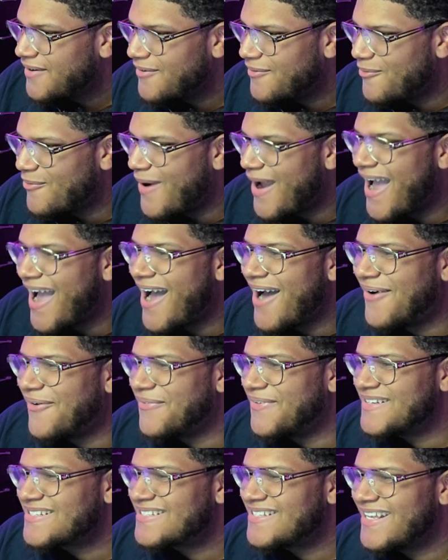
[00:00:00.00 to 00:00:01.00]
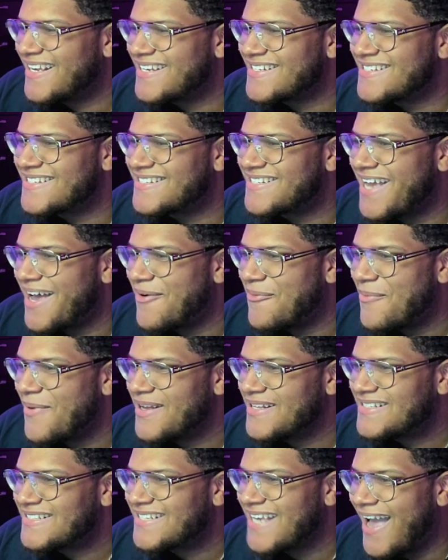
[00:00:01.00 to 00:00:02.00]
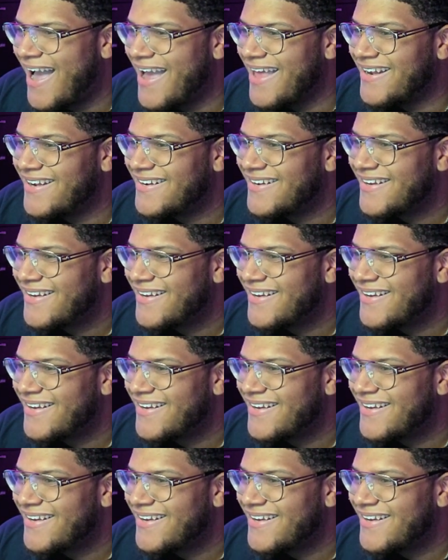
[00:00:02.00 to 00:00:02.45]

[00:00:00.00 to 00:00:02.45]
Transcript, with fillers: Wow. This nigga just got one shot.